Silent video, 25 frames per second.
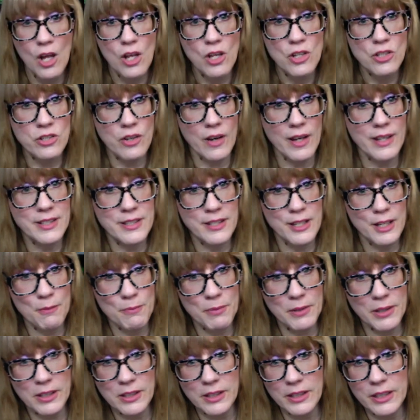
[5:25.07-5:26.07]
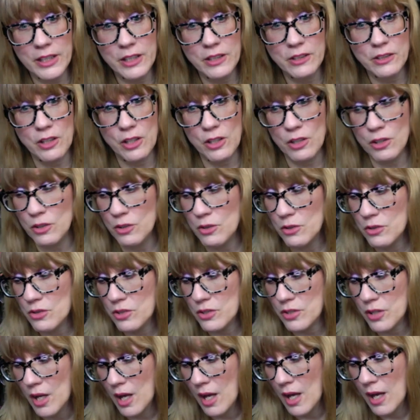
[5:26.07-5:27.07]
So I typically
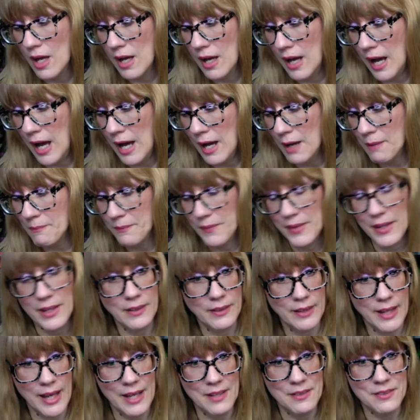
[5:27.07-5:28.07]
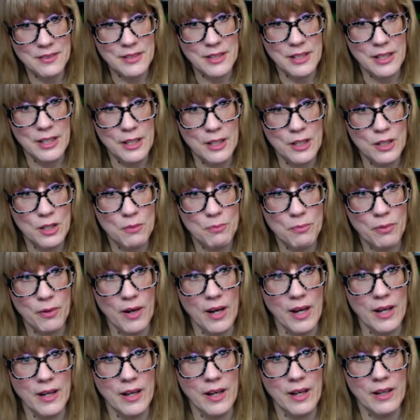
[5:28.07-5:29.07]
use the Elastine
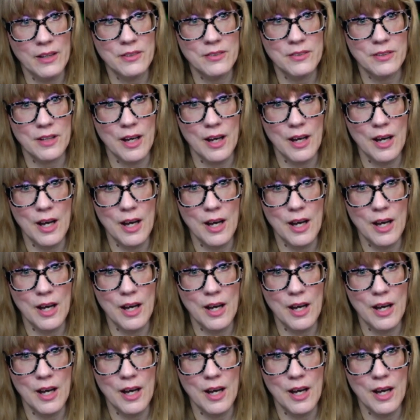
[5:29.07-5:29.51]
products